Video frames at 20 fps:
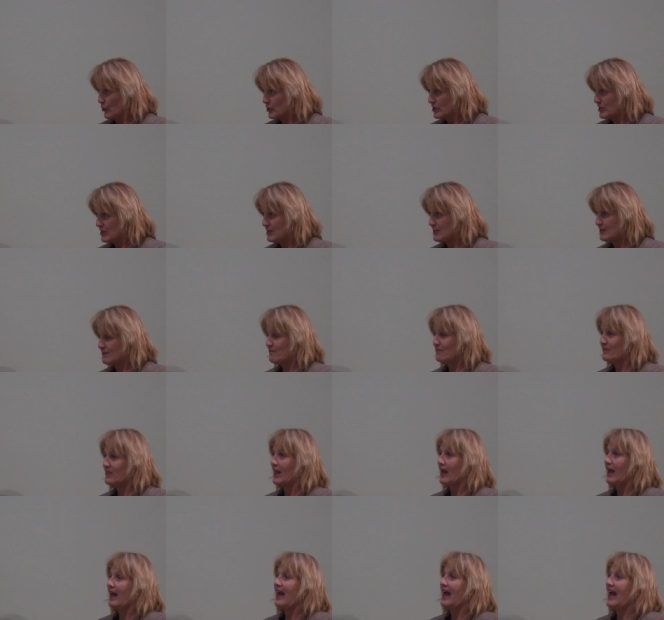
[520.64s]
horses,
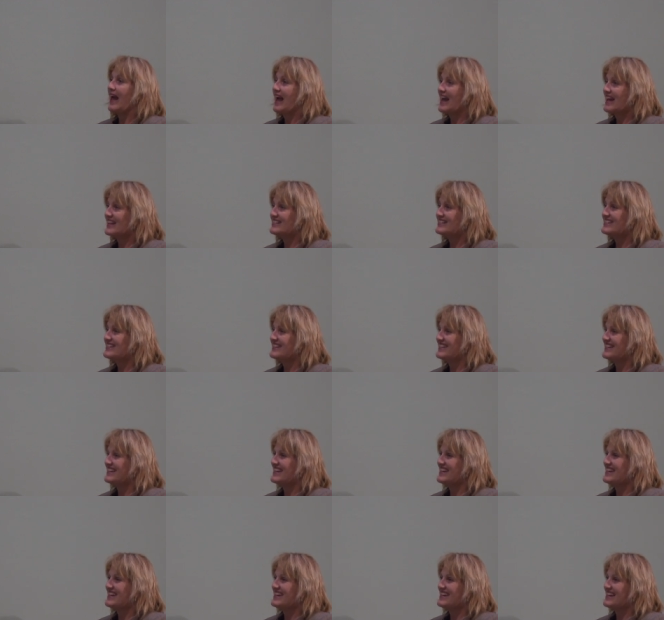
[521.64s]
and
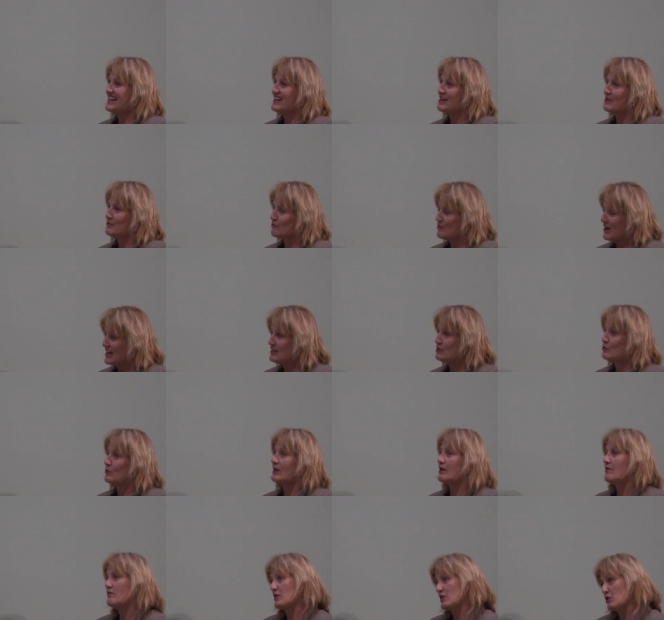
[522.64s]
the
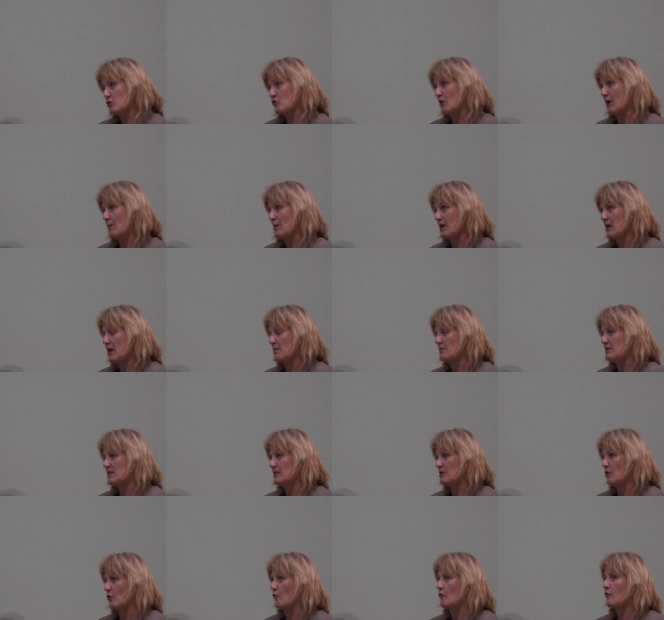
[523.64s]
rendering of the strapper
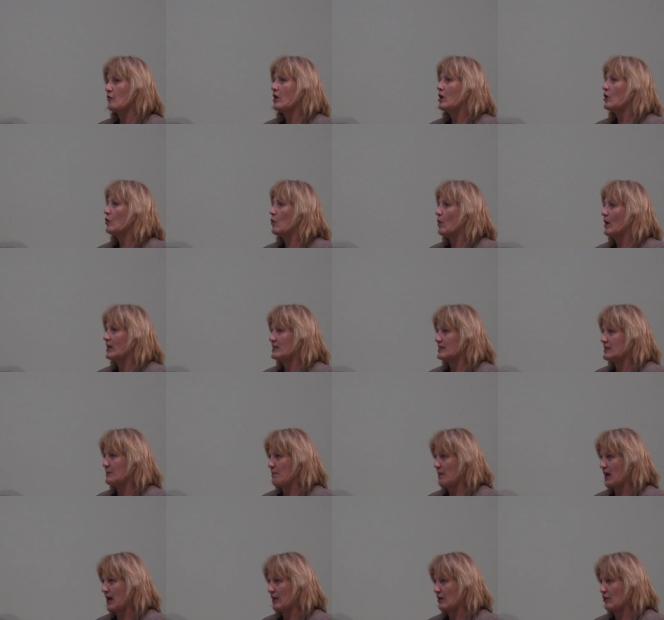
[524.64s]
himself quite
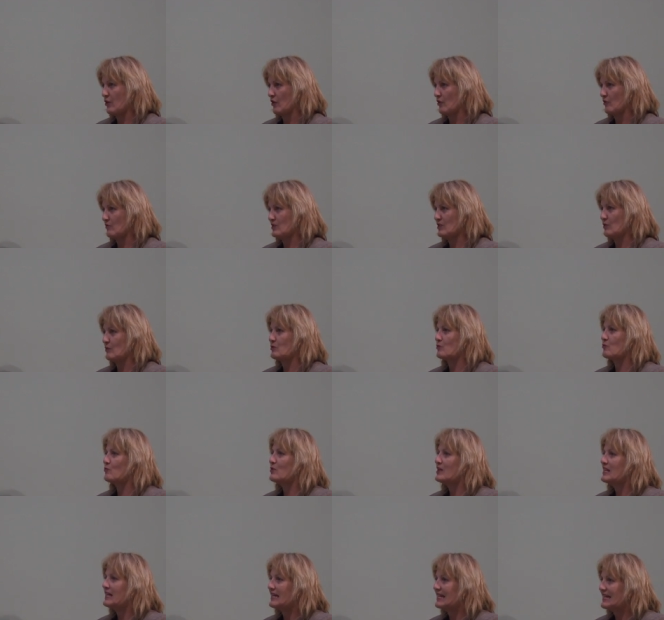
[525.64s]
simpatico. So it's
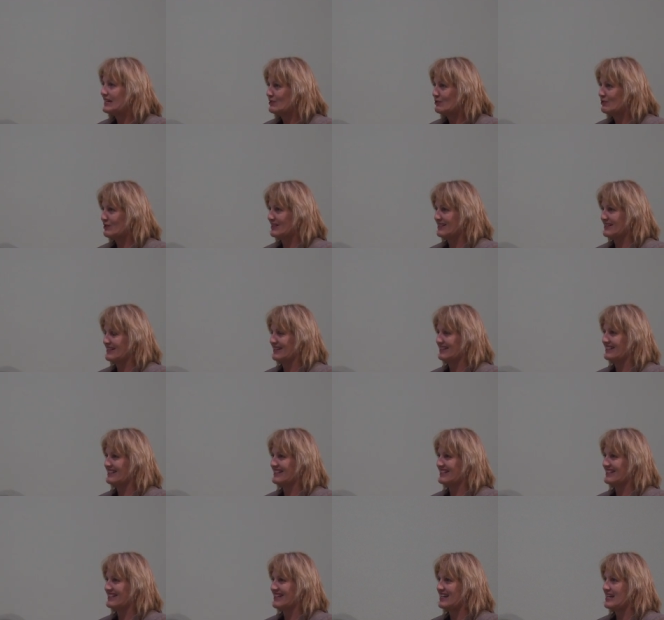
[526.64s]
really interesting
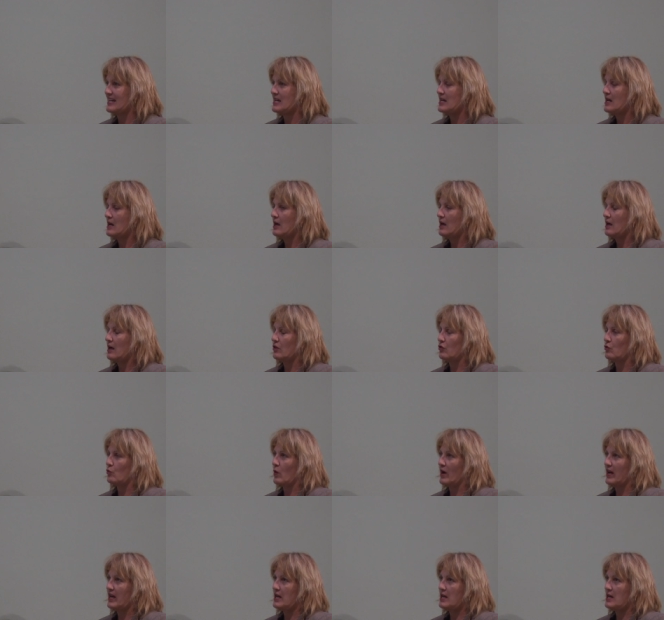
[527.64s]
to see the
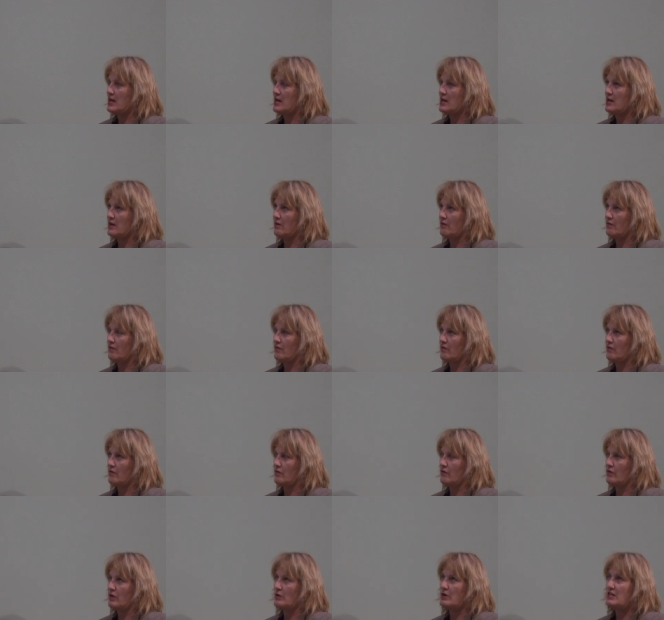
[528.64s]
way he
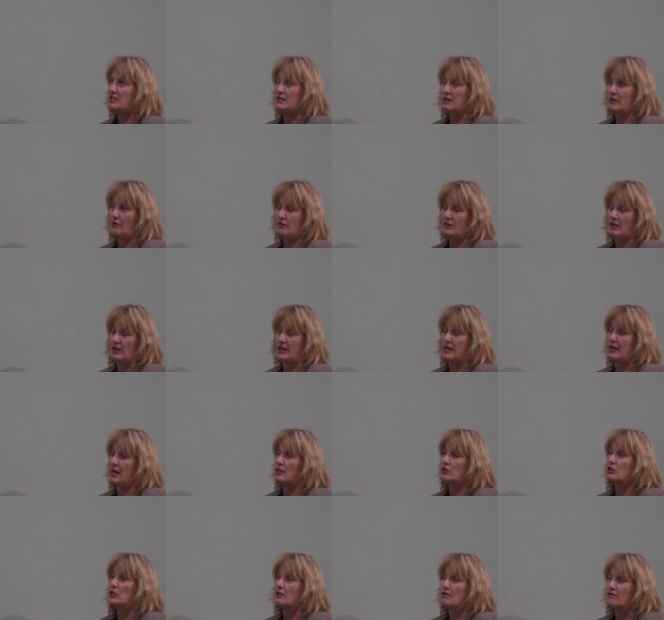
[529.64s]
very deftly and
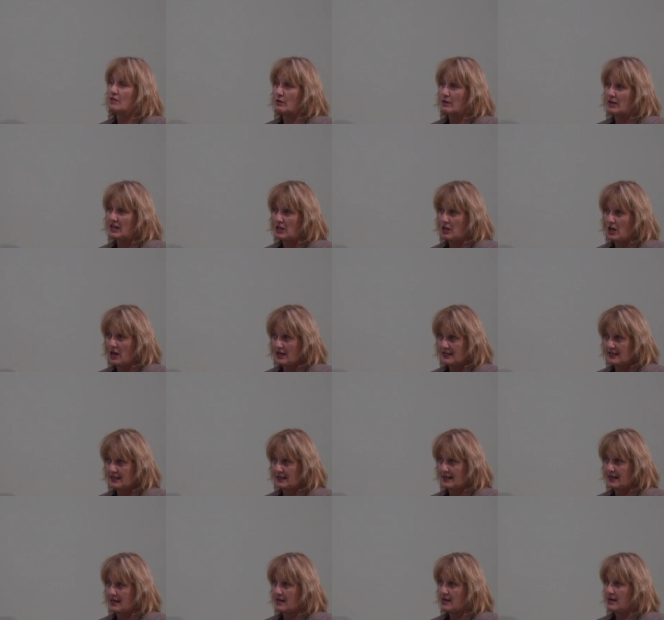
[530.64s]
actually very
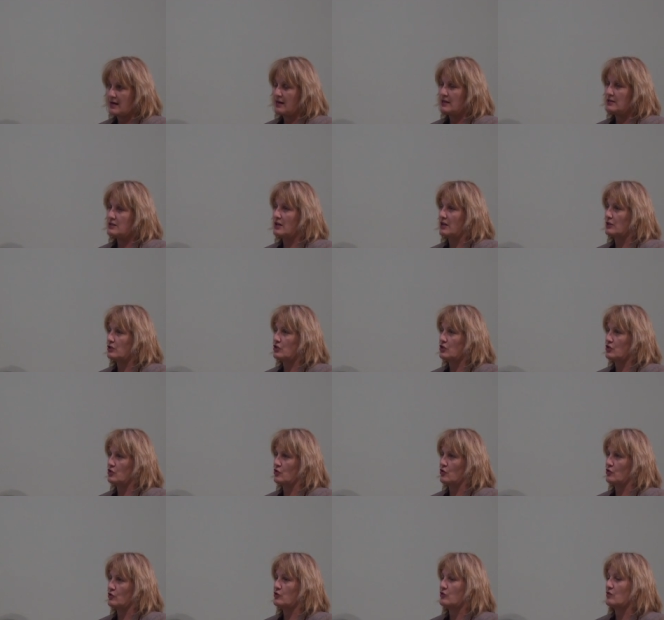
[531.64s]
lightly touches
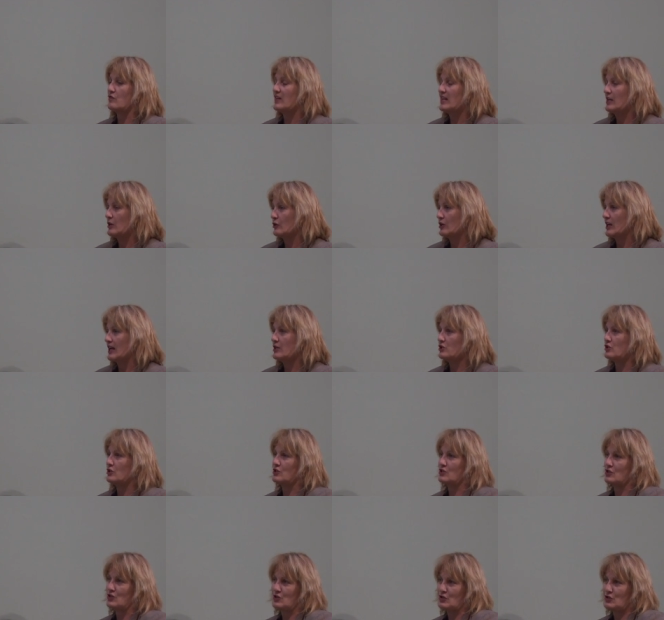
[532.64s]
on sort of
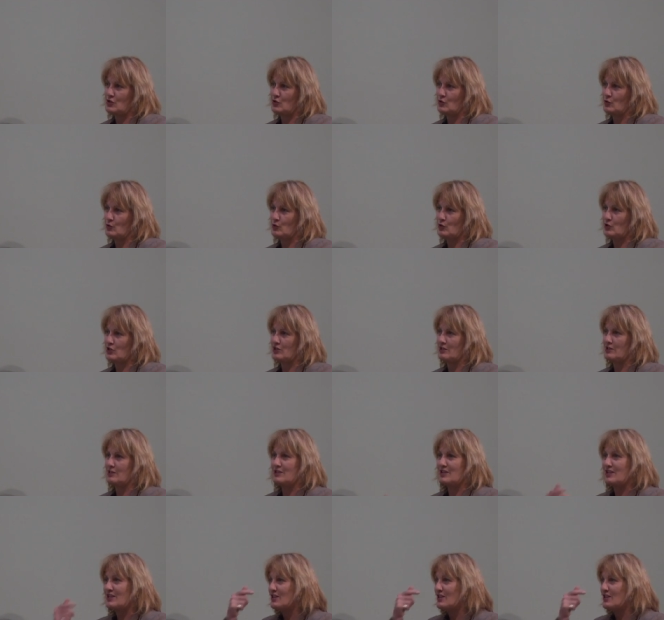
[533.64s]
elongations and distortions